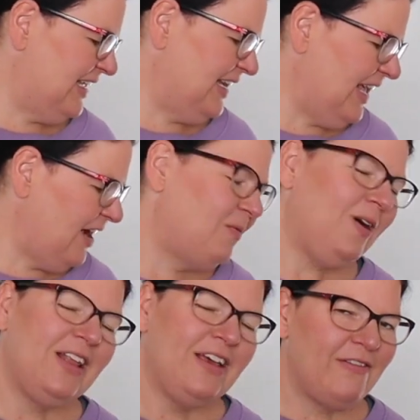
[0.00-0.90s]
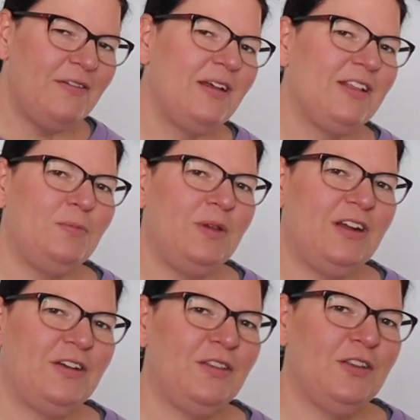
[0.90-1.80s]
Now, while everyone's been
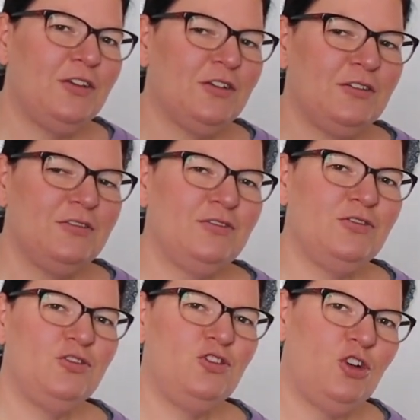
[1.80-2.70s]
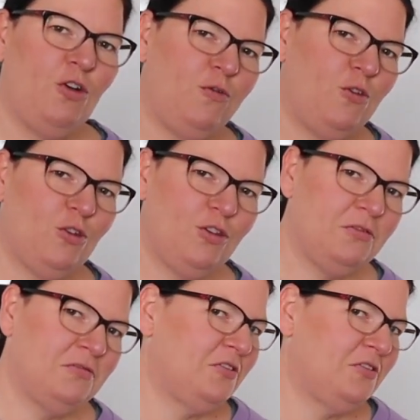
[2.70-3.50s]
on the chaffle,